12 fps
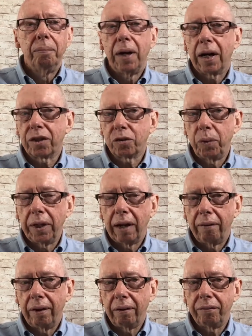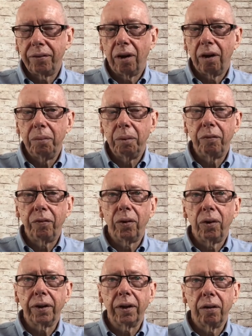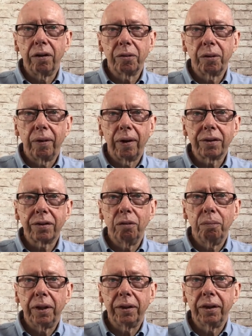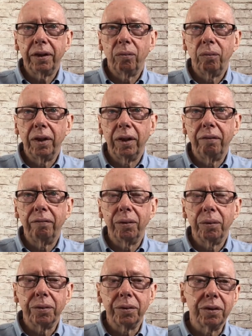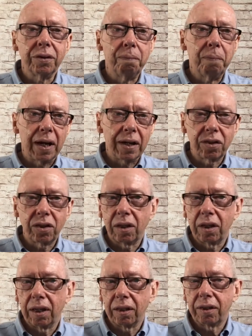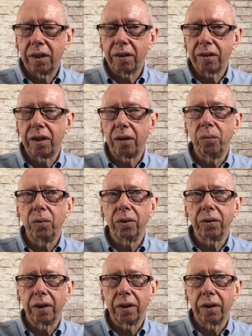Marcus, we are out of time, but before I go, I just want to ask you about the Real Influencers Masterclass. How does that work?